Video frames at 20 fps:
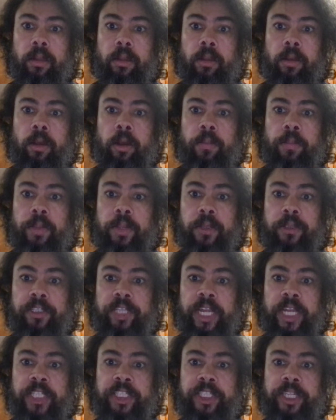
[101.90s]
good
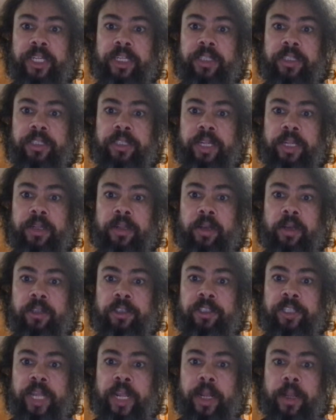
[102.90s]
musicians and
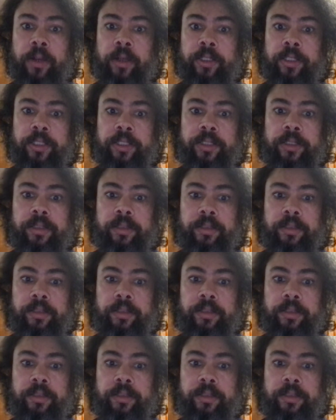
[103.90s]
good singers.